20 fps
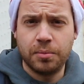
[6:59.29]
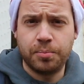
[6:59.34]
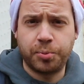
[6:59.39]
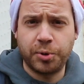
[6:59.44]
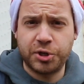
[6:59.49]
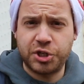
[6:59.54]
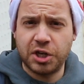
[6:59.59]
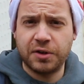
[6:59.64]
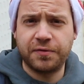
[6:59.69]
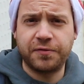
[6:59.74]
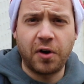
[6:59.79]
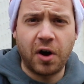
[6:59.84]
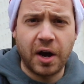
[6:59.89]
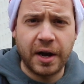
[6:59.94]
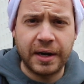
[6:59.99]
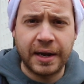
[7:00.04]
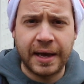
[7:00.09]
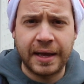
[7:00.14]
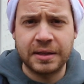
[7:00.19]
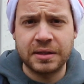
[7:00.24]
bridging
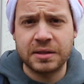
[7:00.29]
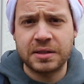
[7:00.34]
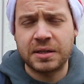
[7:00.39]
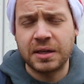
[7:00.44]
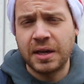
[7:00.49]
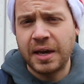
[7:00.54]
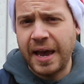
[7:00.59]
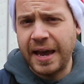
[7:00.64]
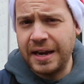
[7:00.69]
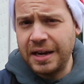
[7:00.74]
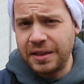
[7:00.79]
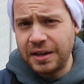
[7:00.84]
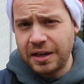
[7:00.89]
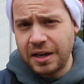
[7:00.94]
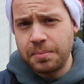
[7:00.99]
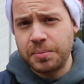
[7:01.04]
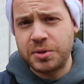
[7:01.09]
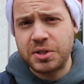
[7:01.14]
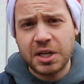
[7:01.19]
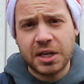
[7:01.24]
finance, anything
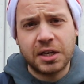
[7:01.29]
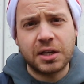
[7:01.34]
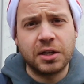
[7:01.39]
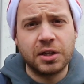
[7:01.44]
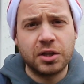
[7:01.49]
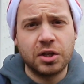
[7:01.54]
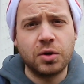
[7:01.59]
in particular